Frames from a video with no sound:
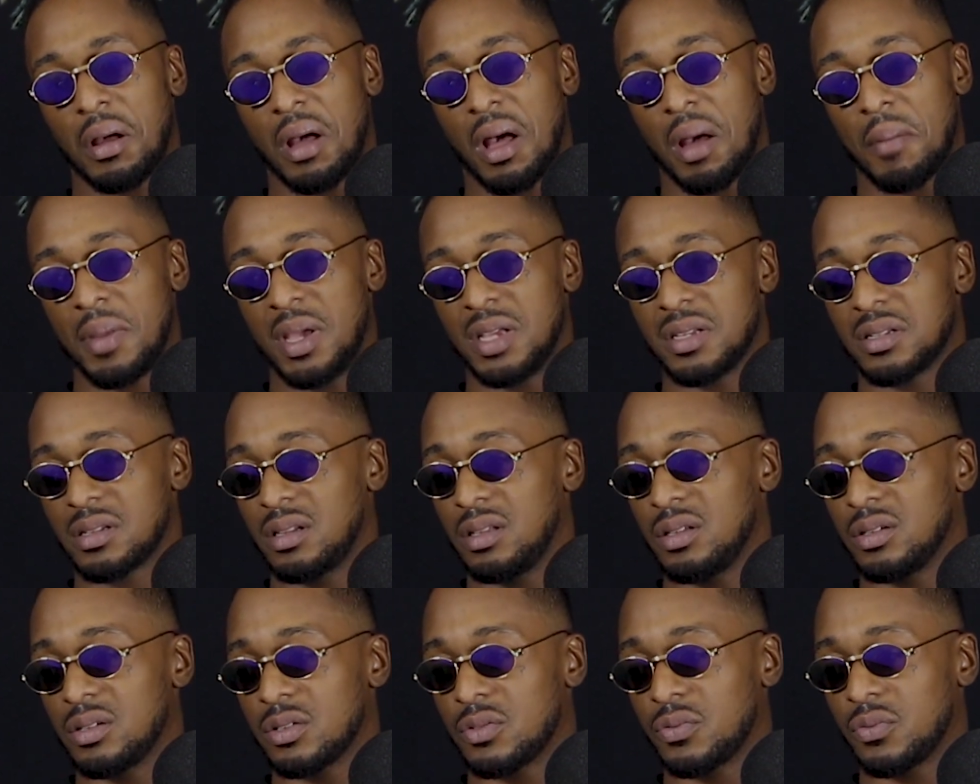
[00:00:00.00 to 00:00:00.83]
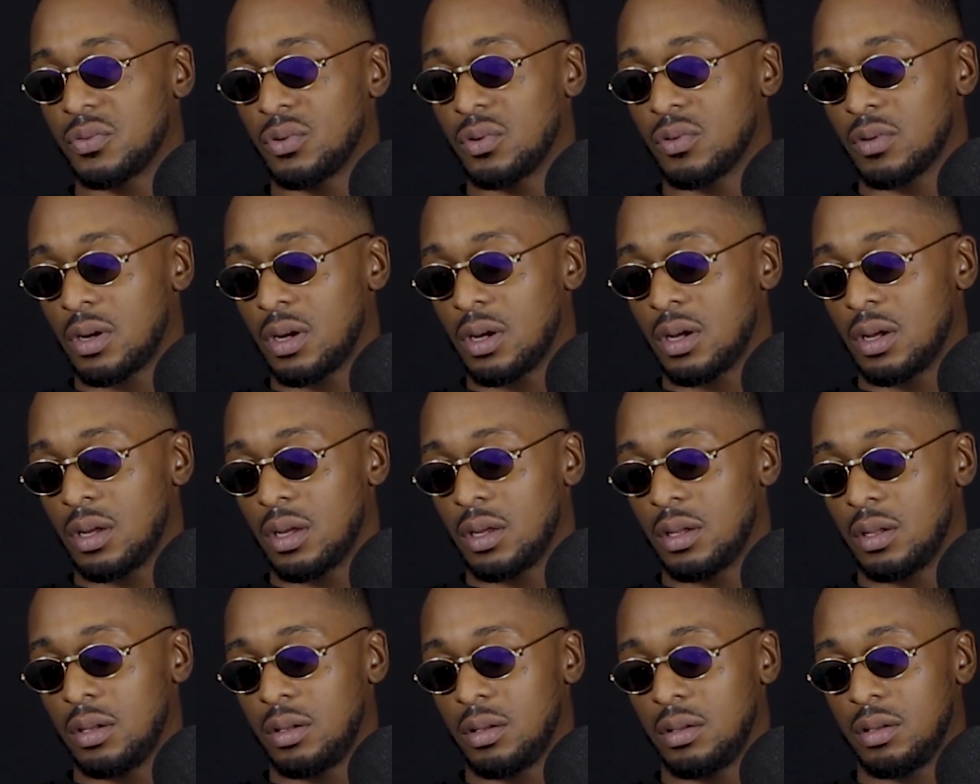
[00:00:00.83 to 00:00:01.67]
I basically just thought, rah,
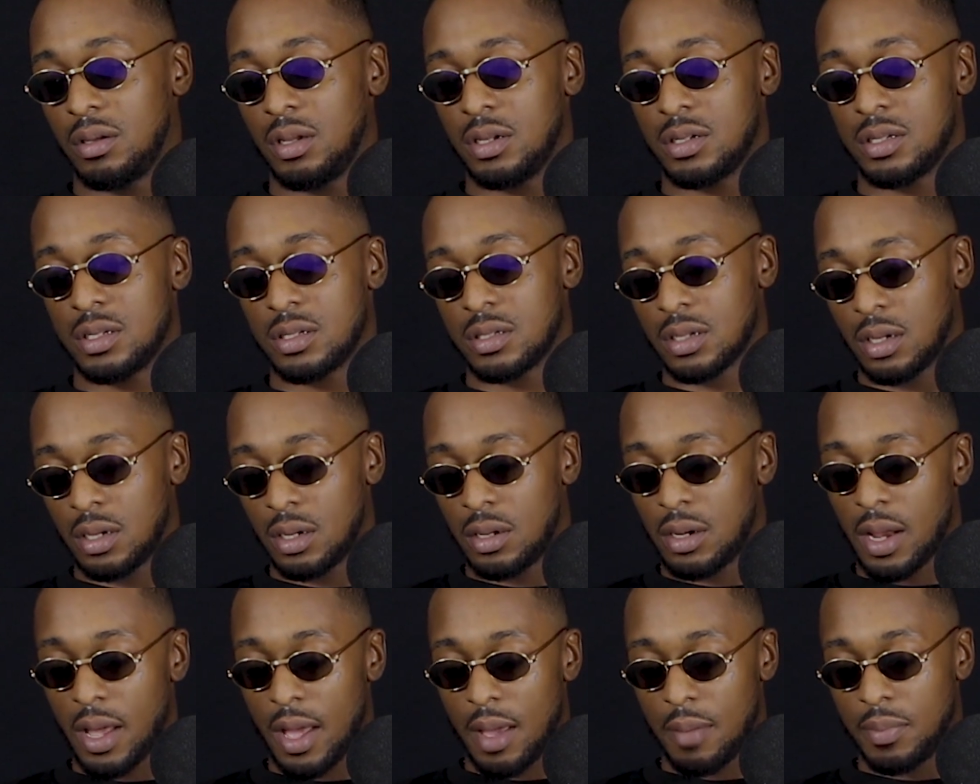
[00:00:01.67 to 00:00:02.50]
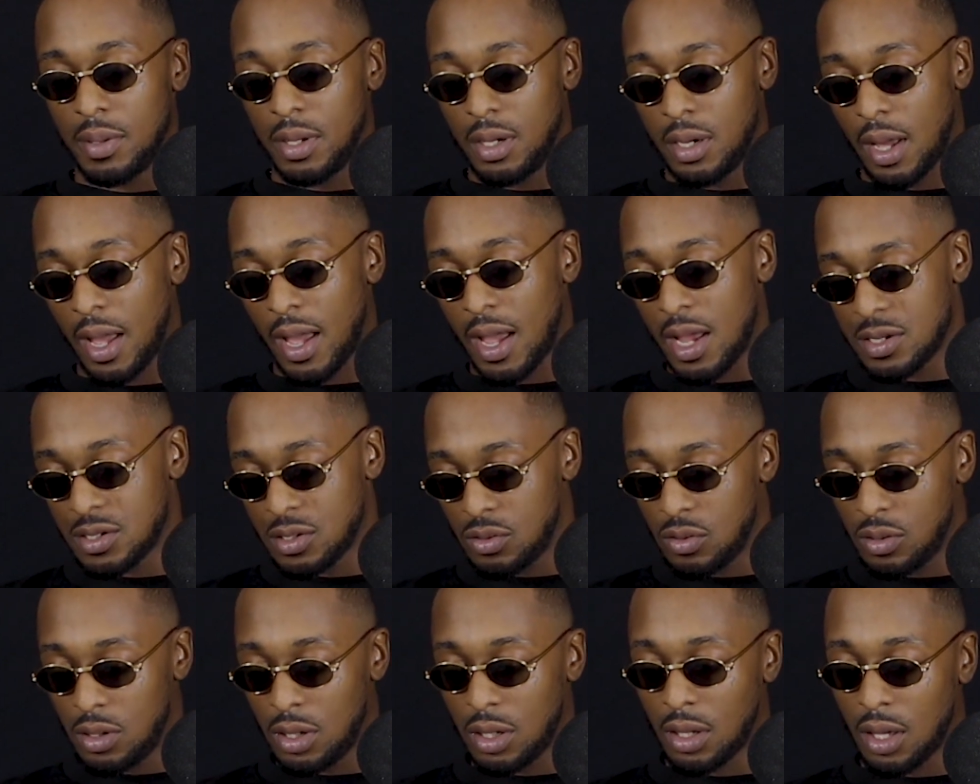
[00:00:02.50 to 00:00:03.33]
this is gonna like be the icing
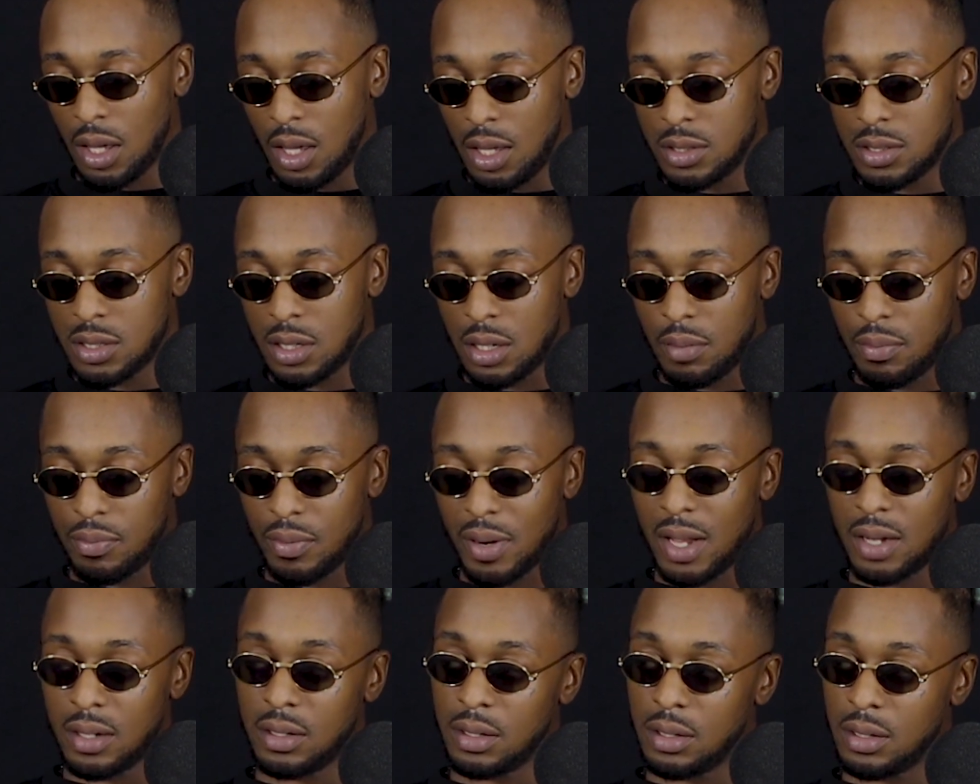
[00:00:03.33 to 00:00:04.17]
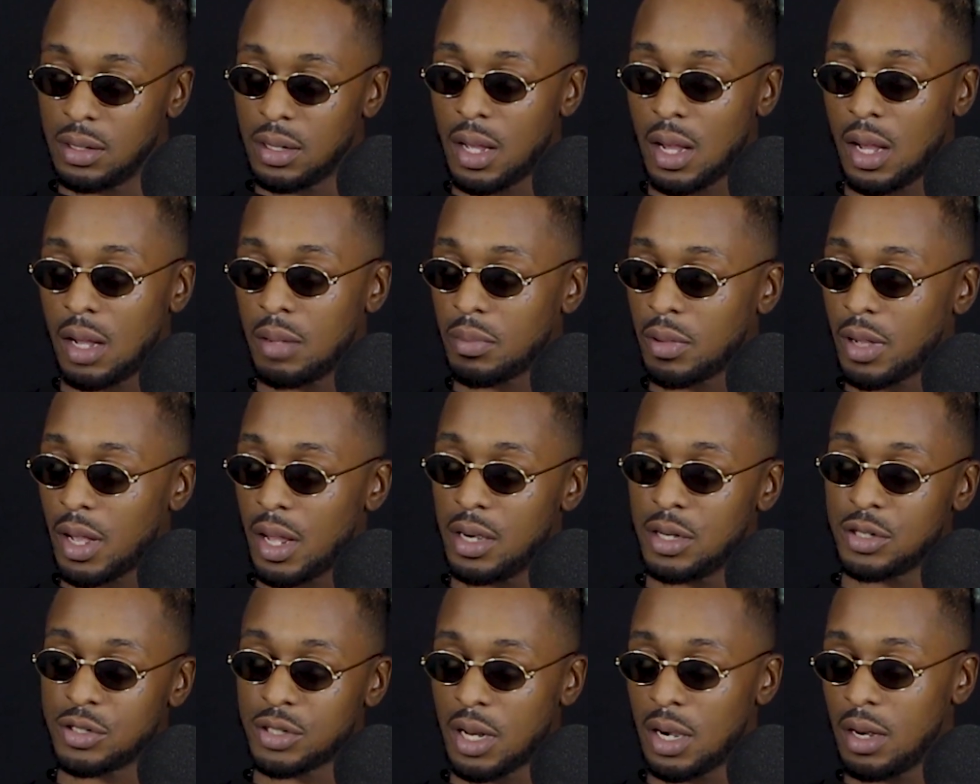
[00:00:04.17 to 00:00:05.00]
on the cake to the branding that I'm kind
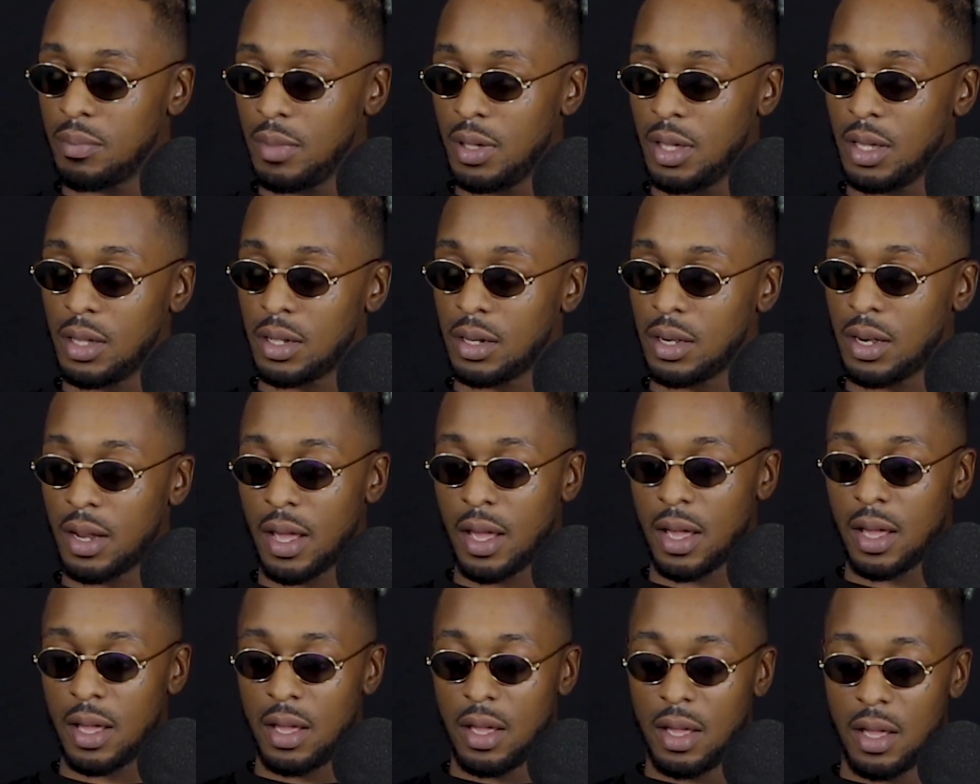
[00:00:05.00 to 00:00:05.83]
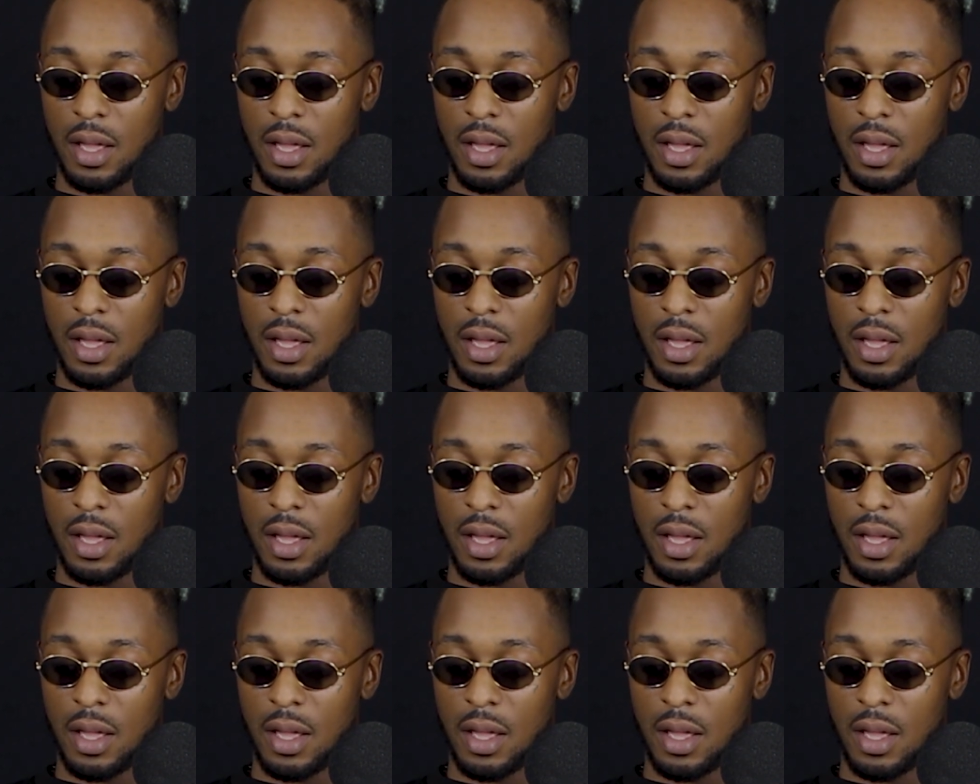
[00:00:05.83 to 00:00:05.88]
of trying to make. Like,